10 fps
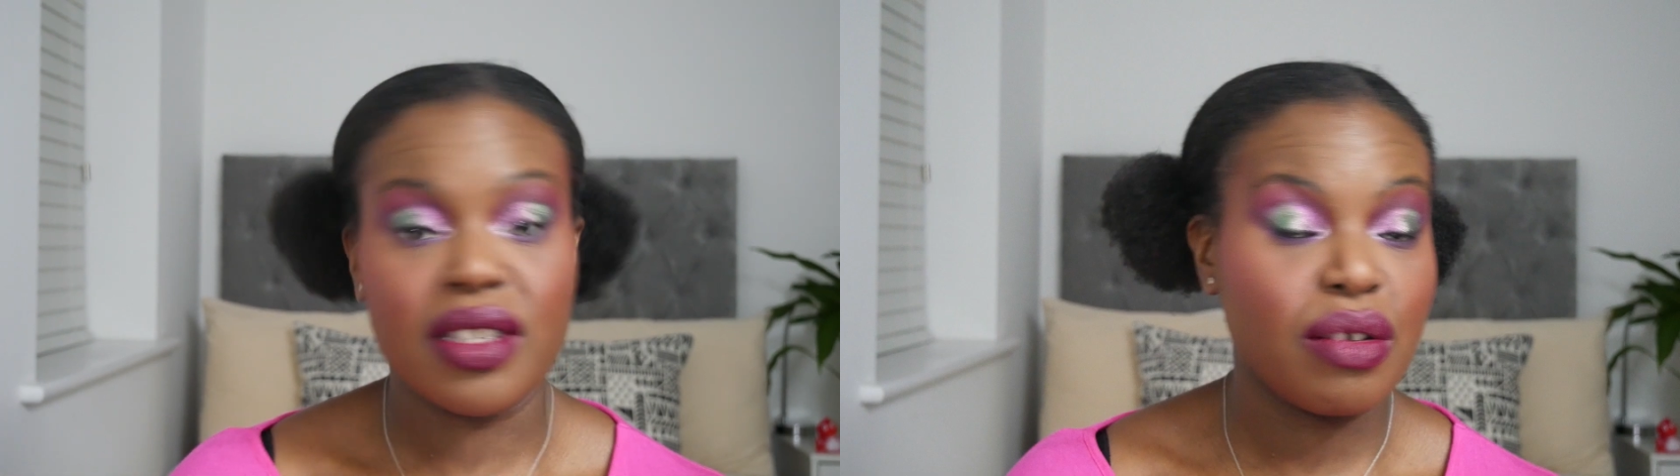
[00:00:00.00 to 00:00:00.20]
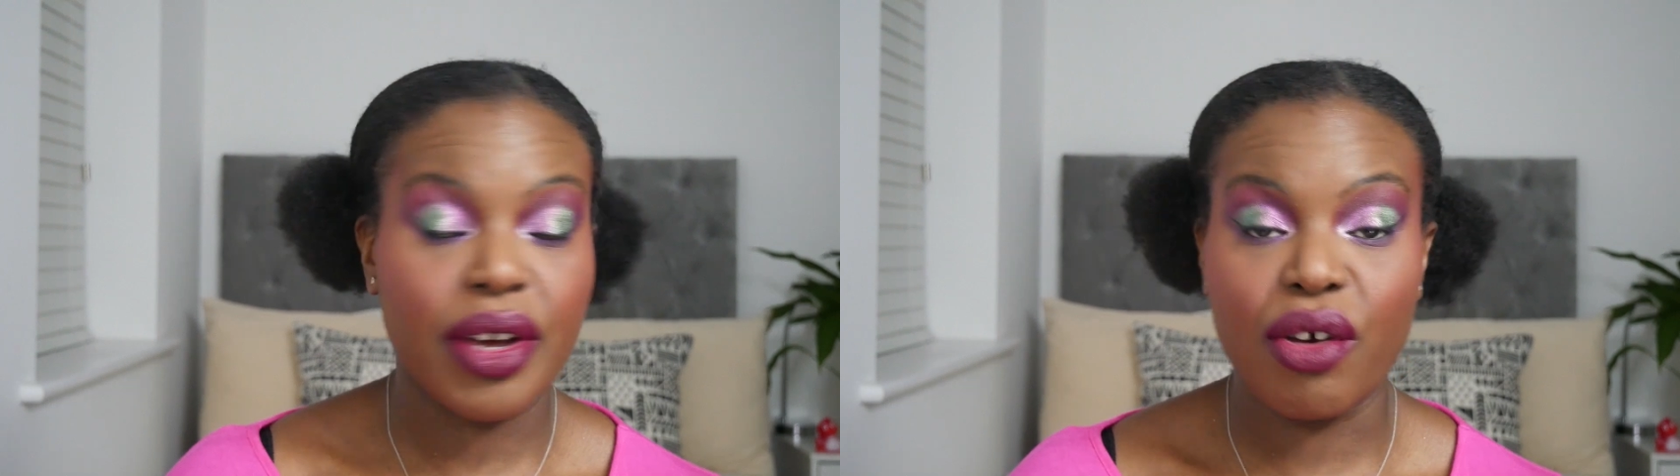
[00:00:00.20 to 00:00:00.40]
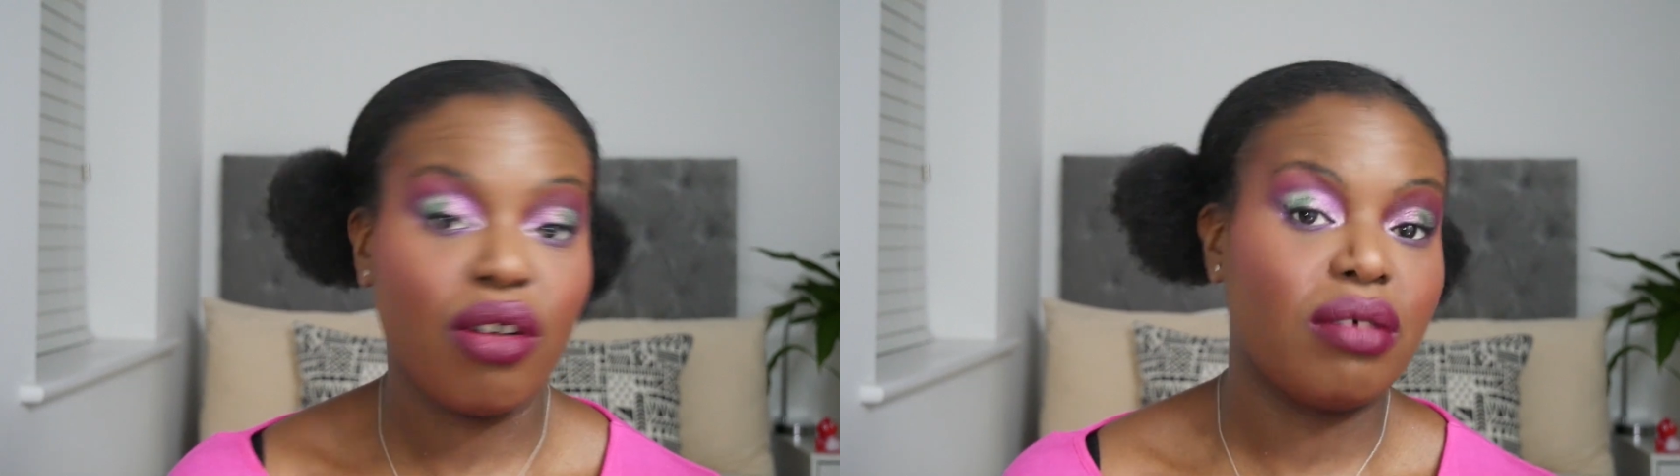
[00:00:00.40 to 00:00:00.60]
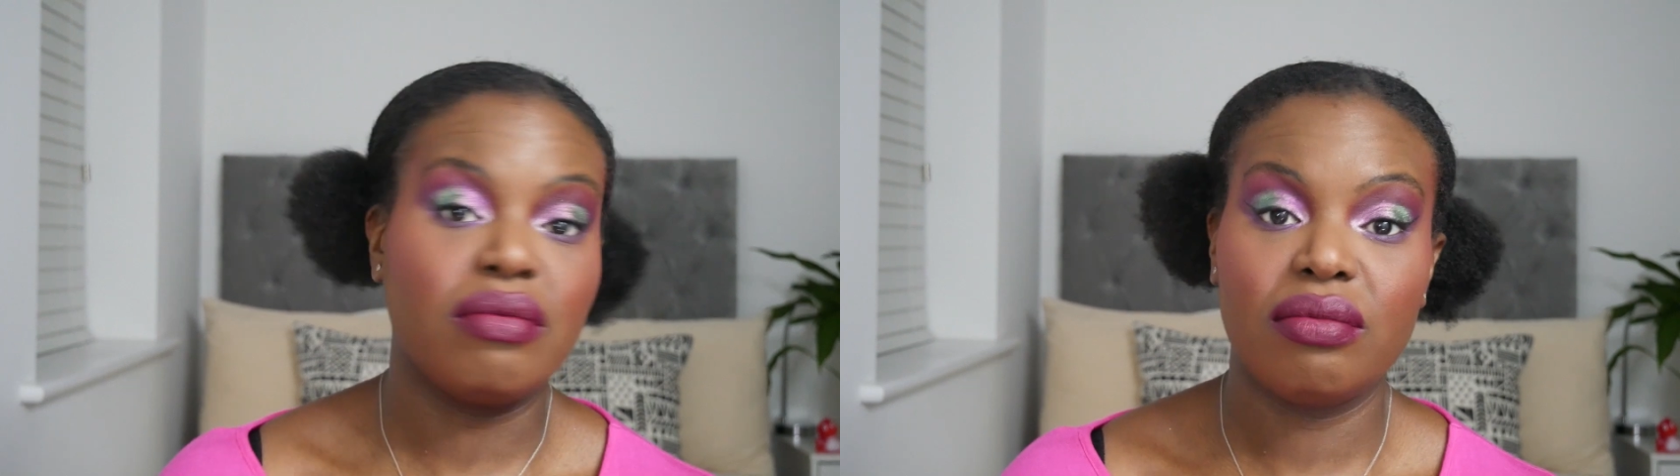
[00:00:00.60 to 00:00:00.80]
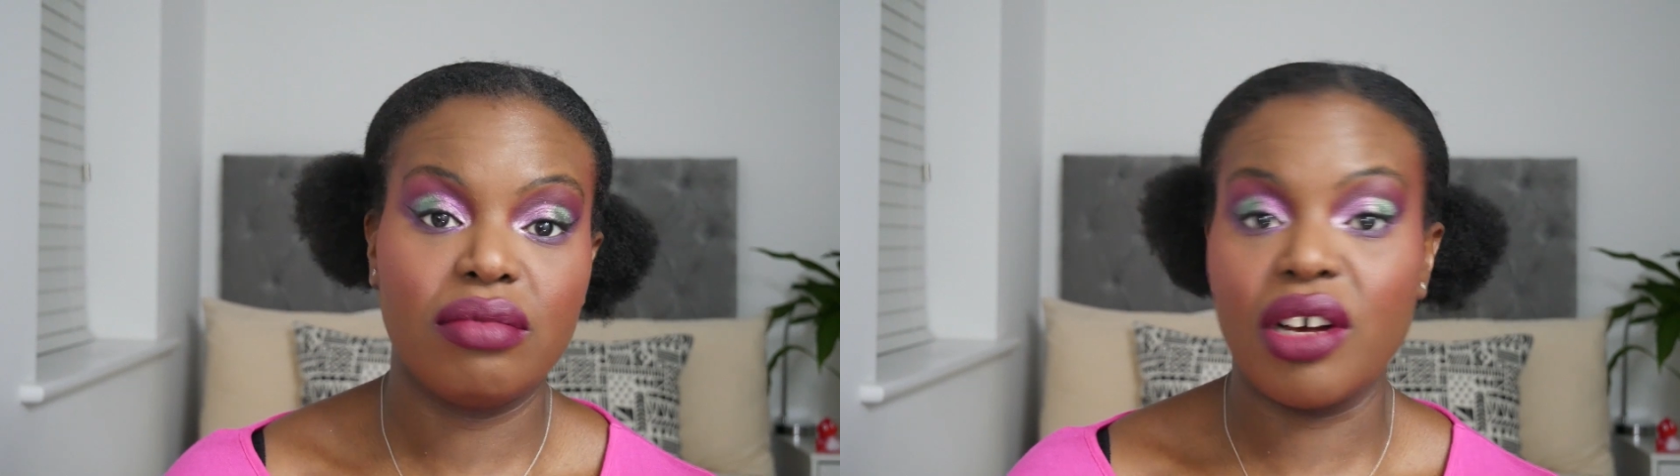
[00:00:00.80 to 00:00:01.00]
so I got
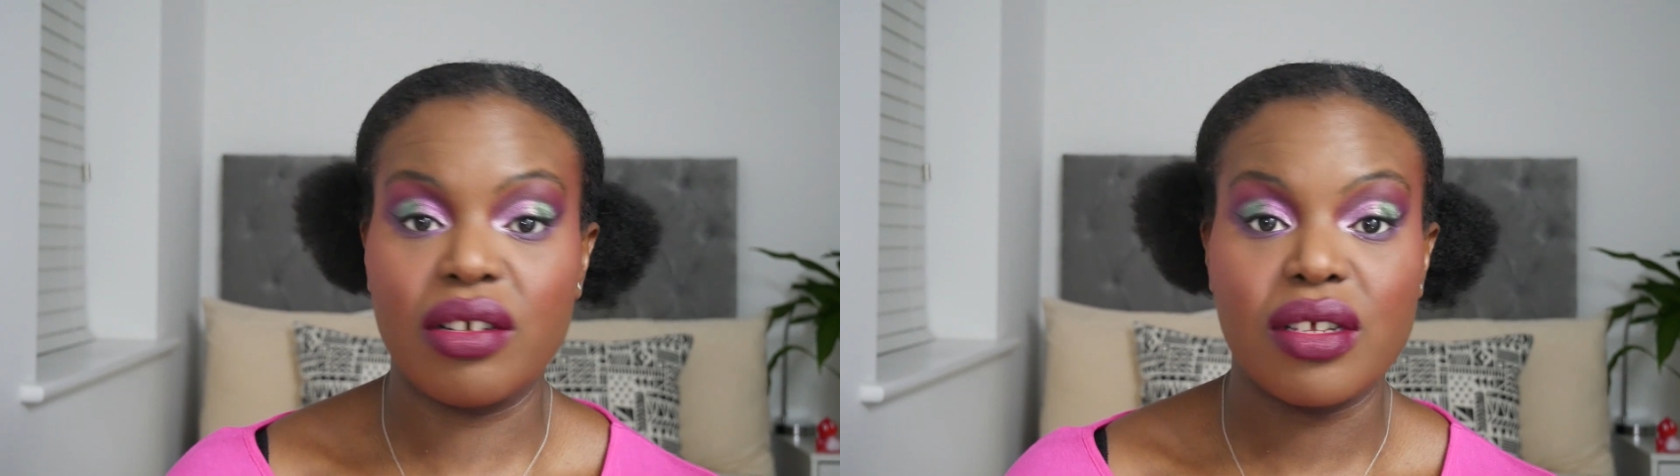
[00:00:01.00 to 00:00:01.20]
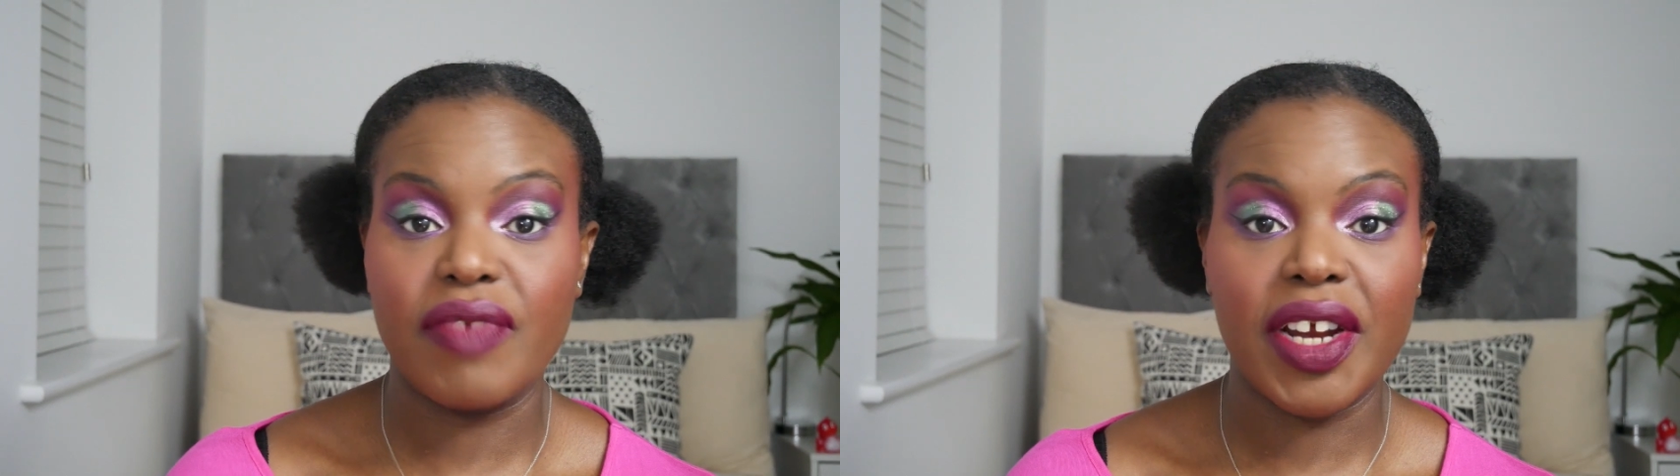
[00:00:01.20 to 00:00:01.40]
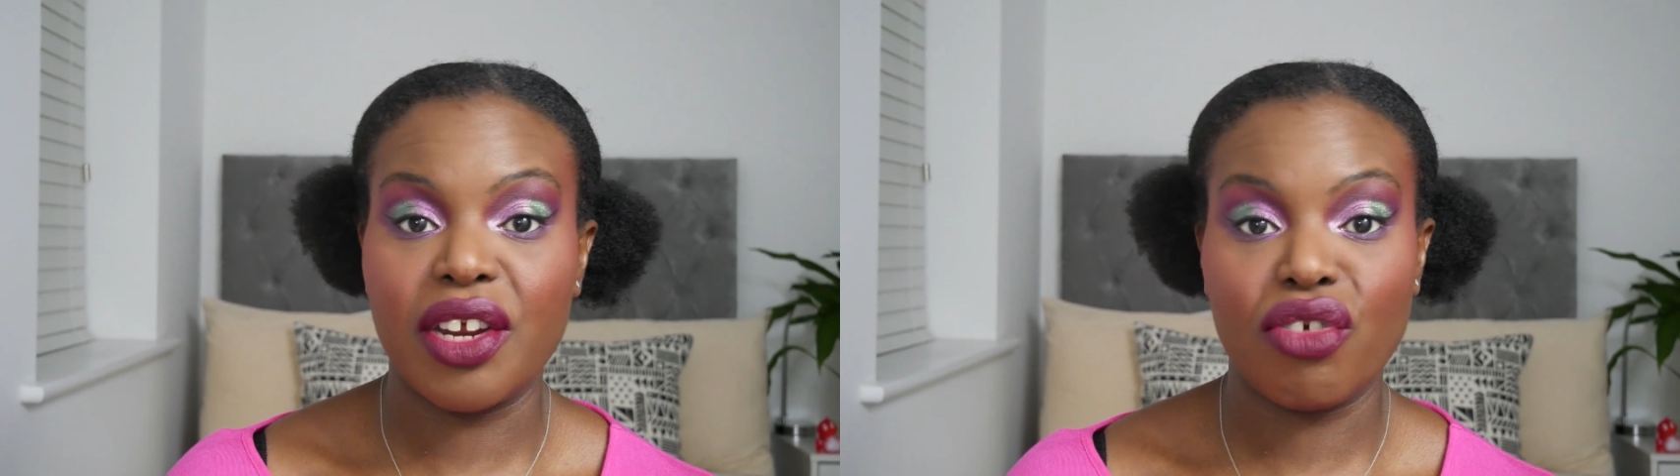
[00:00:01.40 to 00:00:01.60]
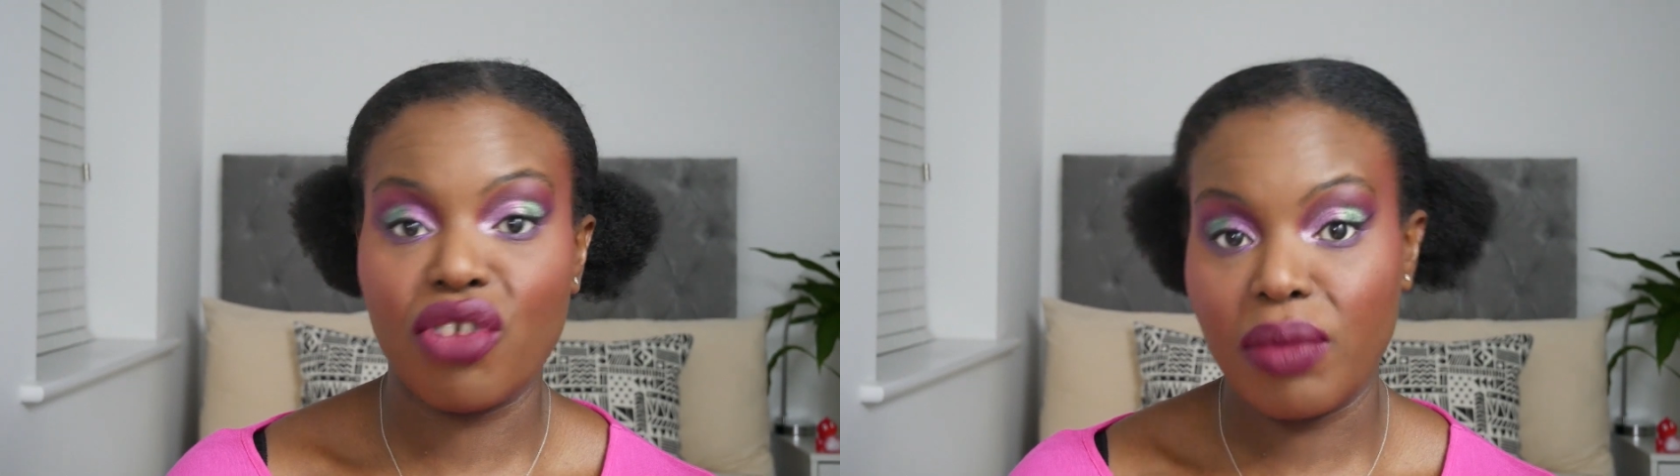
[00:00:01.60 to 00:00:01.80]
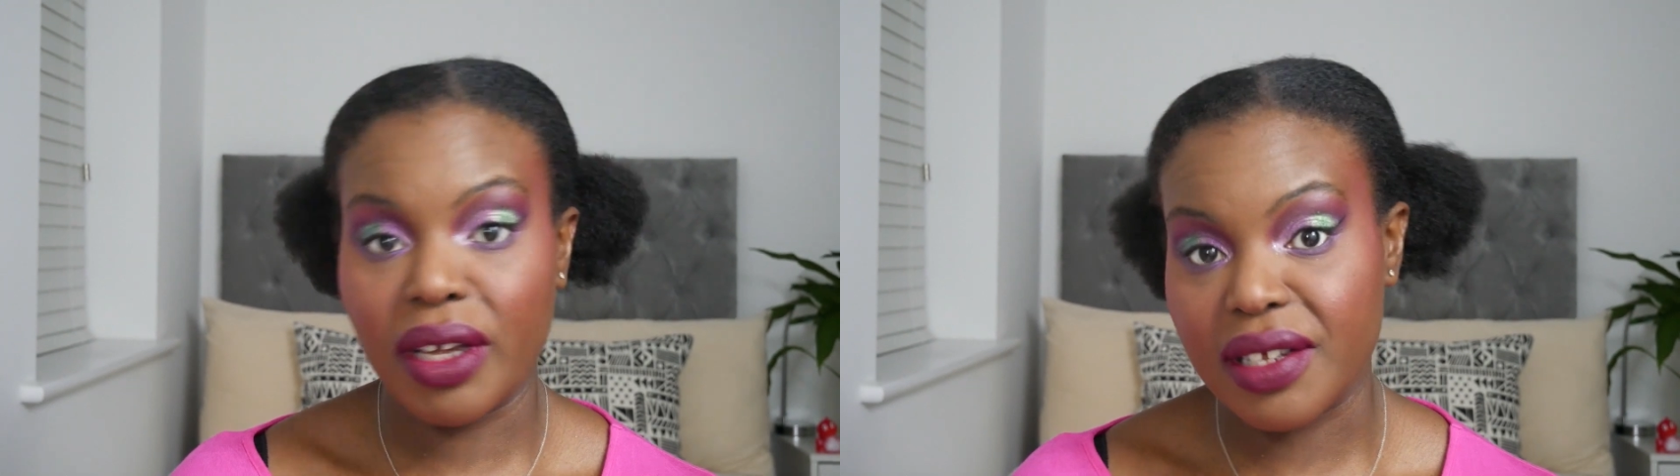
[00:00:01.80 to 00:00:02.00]
NARS Radiant
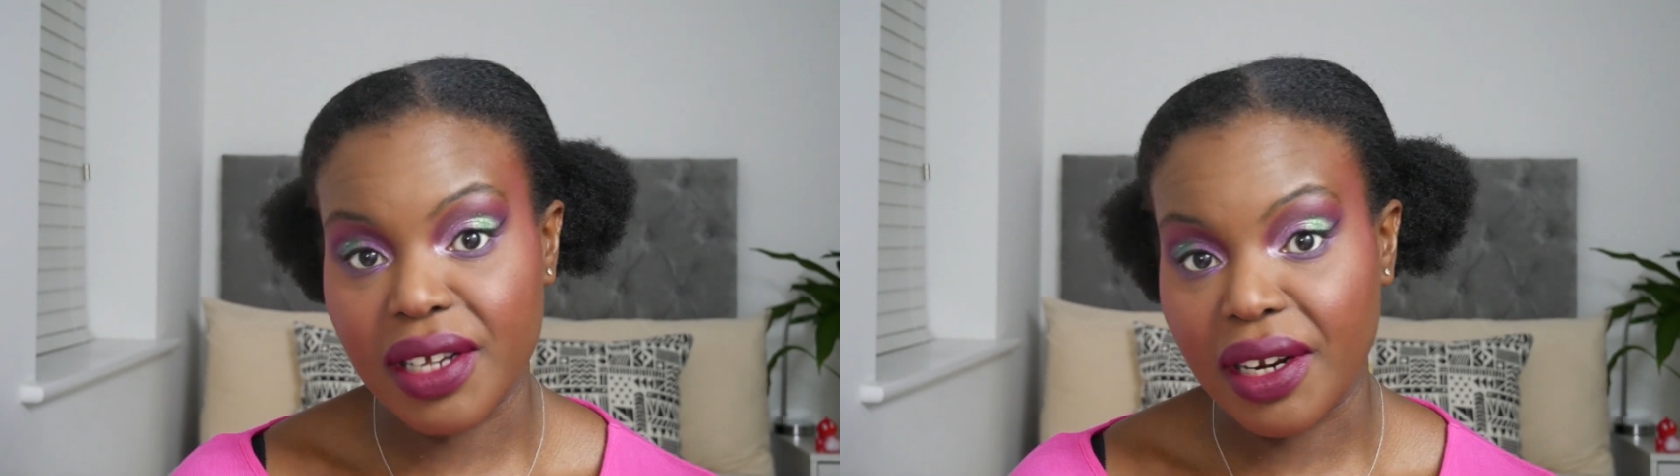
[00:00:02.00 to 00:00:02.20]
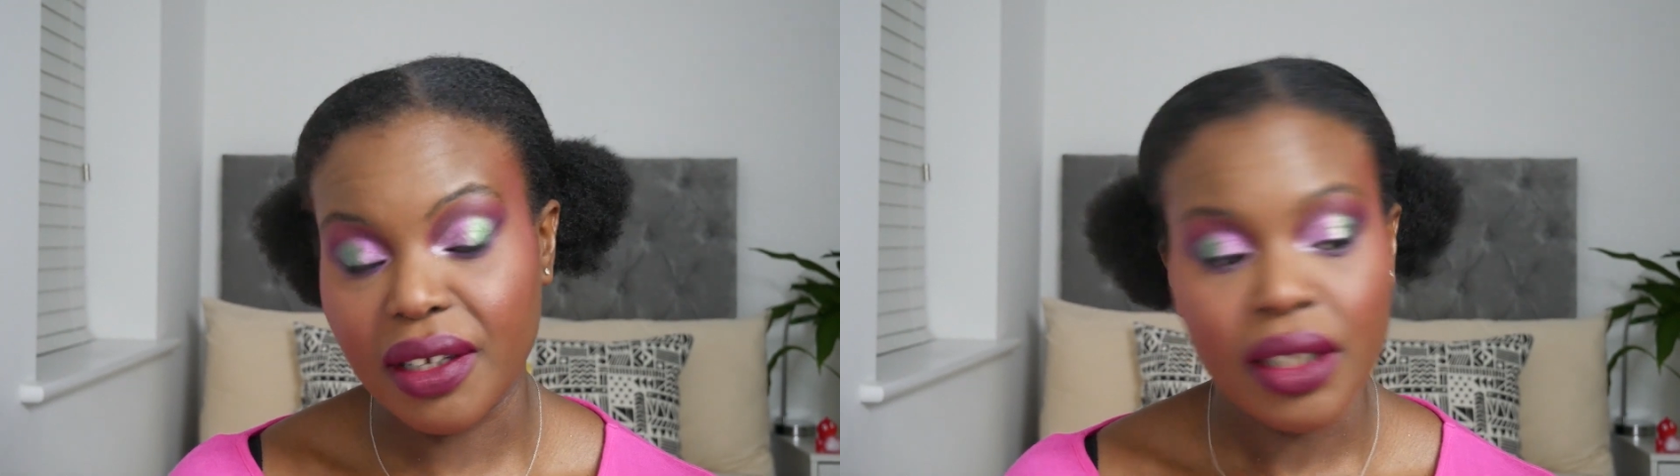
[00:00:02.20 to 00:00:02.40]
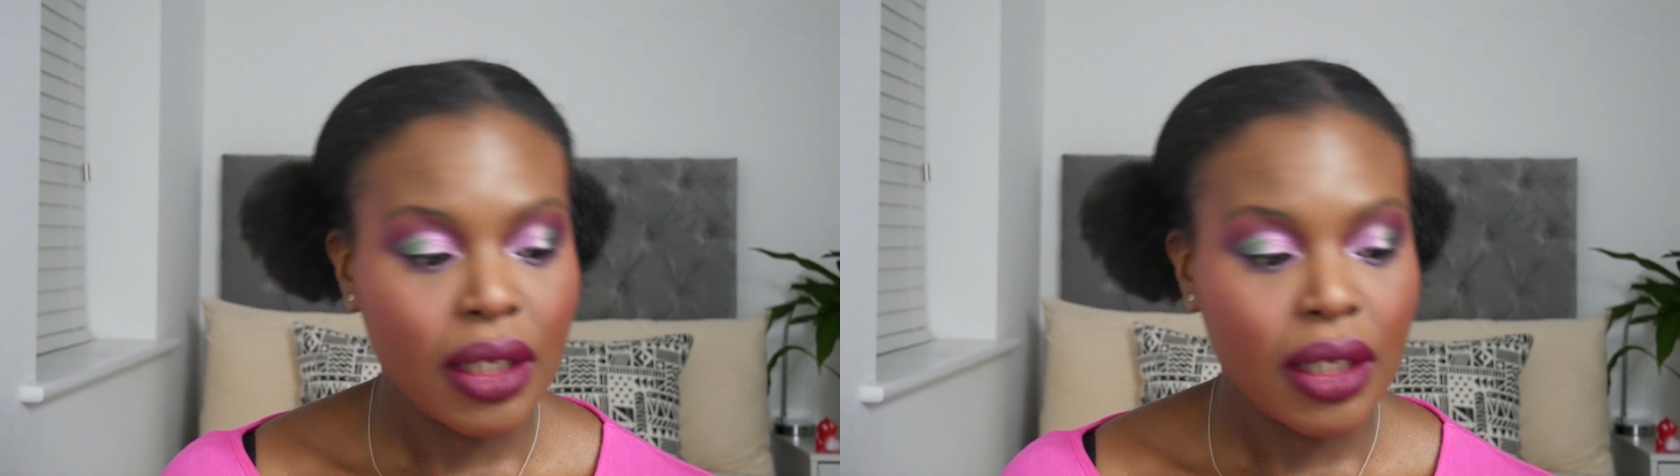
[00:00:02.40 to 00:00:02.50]
Creamy Concealer.